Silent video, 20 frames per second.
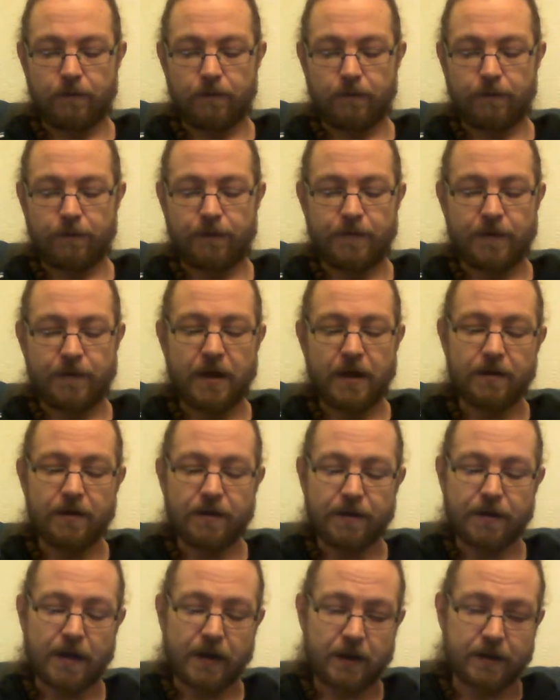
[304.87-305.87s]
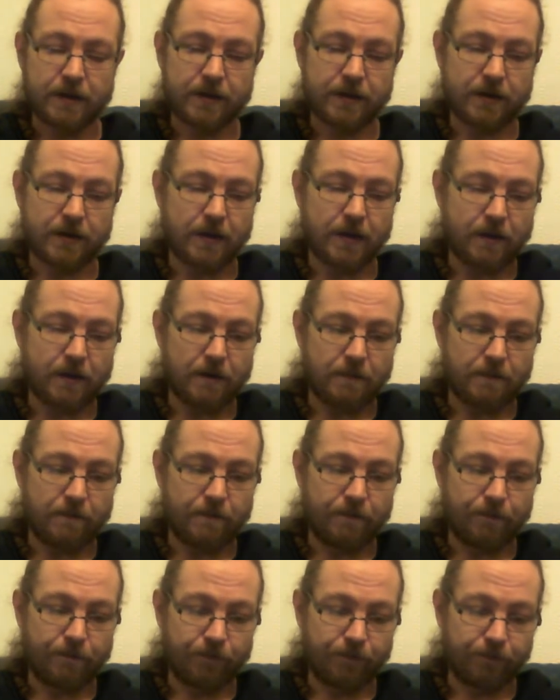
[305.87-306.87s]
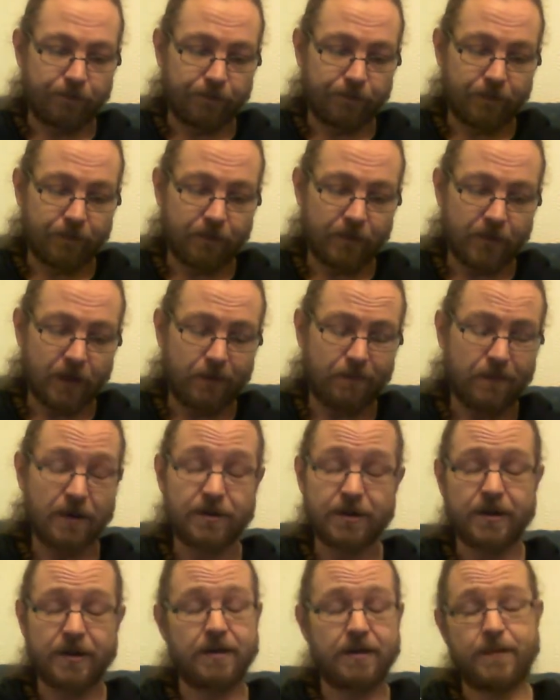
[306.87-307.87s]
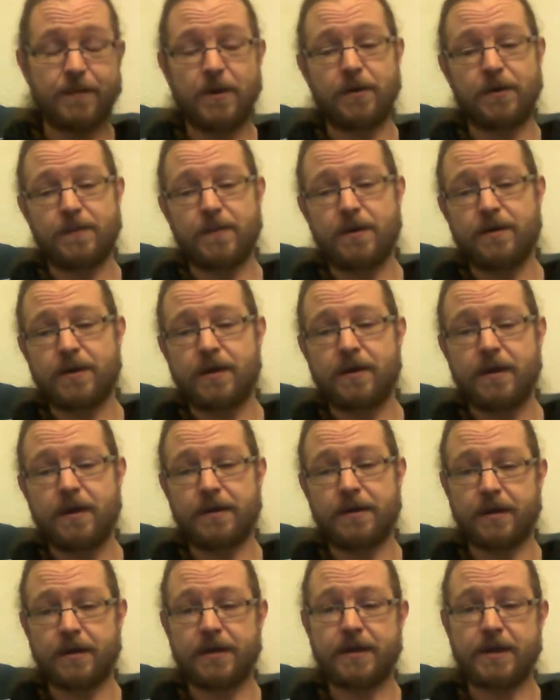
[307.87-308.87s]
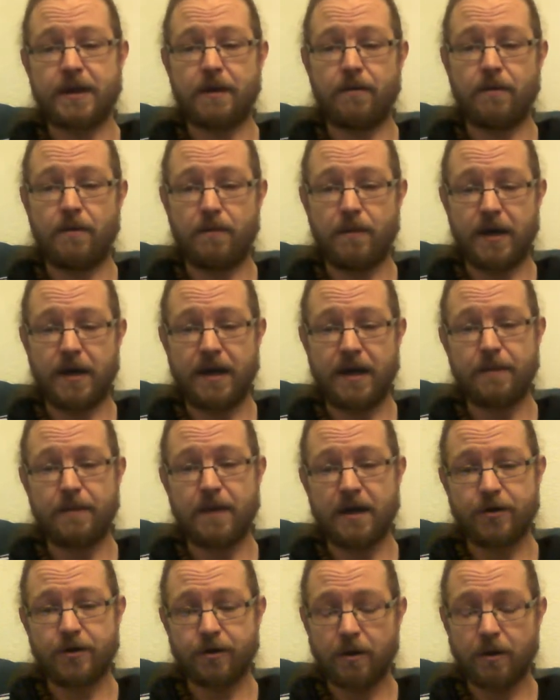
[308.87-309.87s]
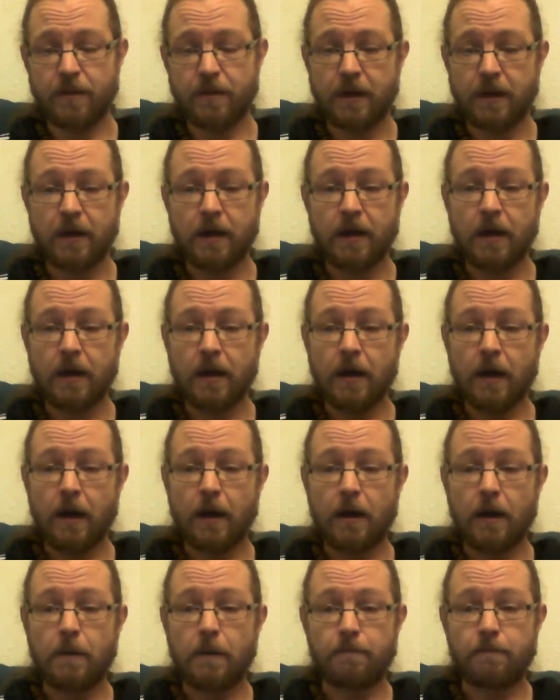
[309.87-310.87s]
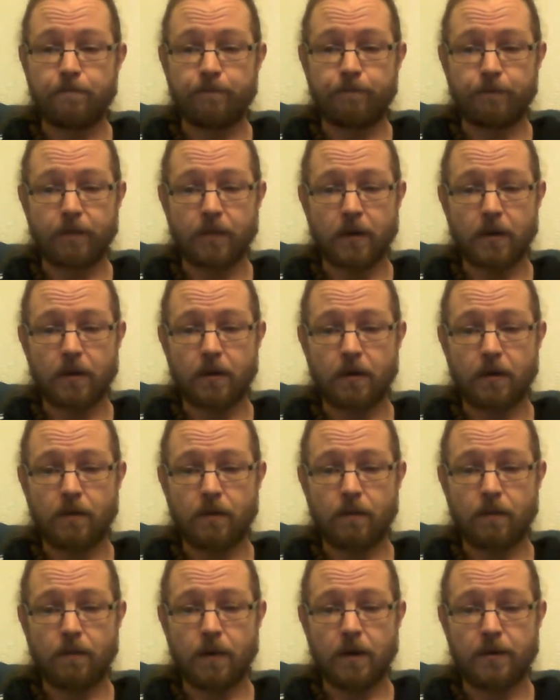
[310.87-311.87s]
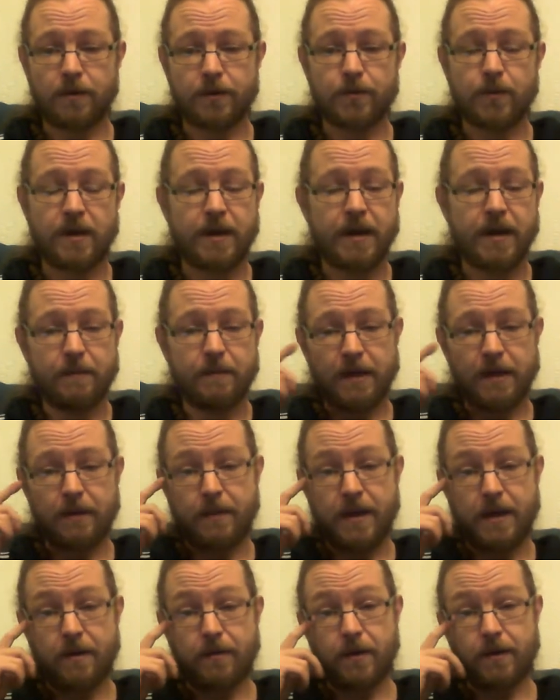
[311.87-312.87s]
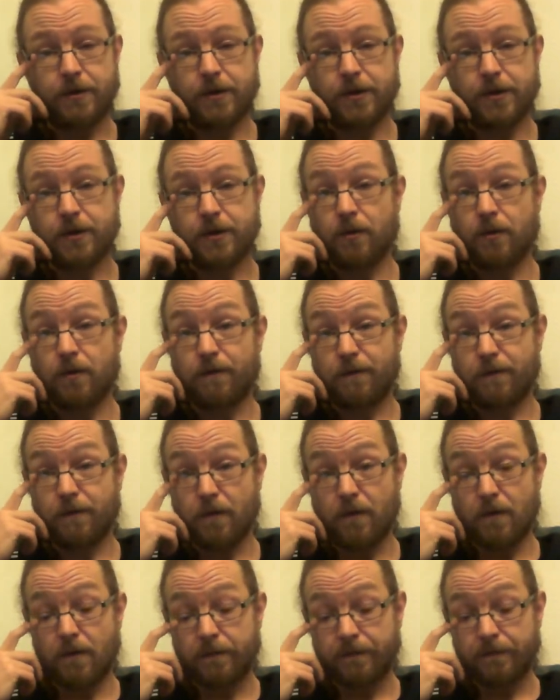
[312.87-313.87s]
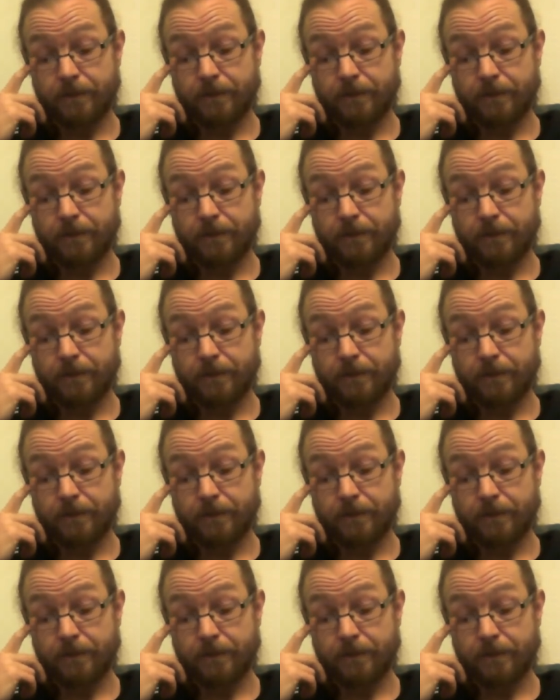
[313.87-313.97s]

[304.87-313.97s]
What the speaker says: for the other things, to be honest, most of the things I sell on my eBay shop, welder 28mm_4,